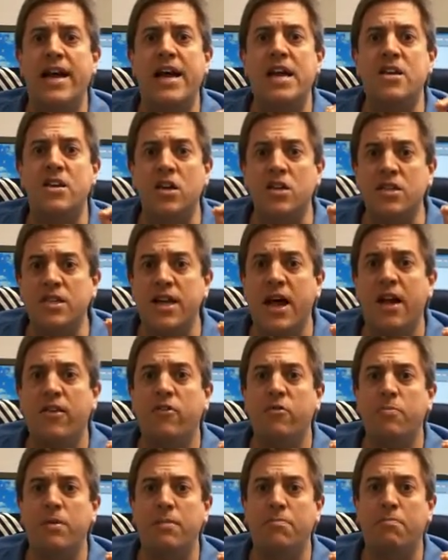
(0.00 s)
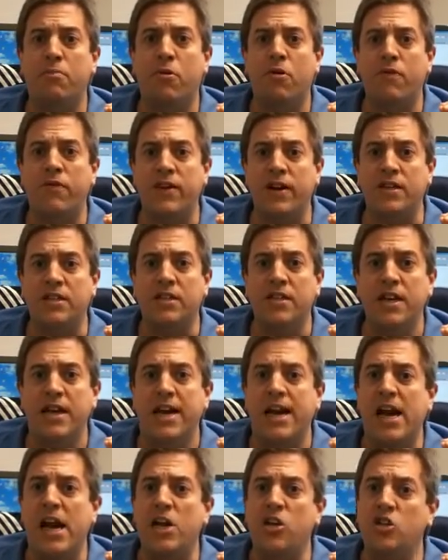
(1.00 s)
it doesn't have to be perfect,
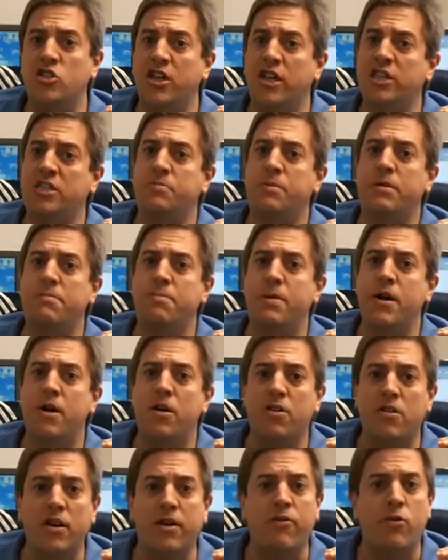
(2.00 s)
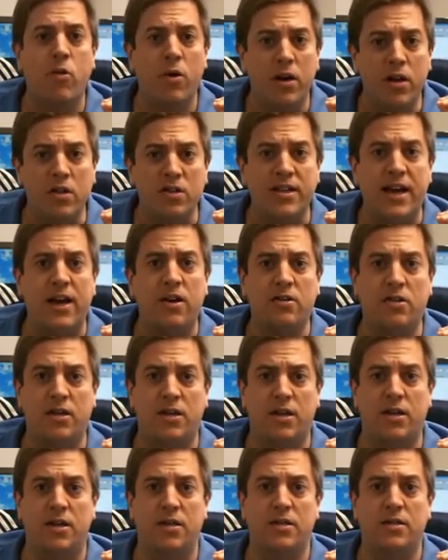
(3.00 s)
it just has to be better than everyone else out
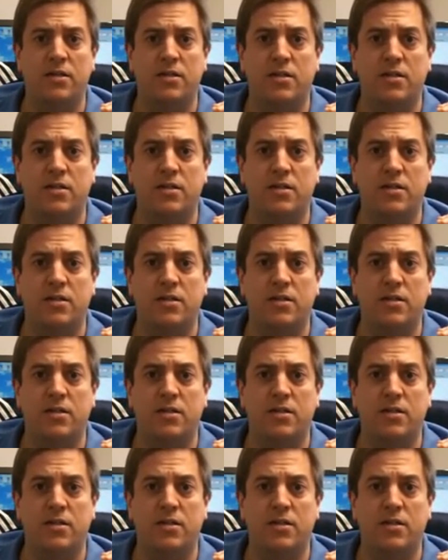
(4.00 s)
there.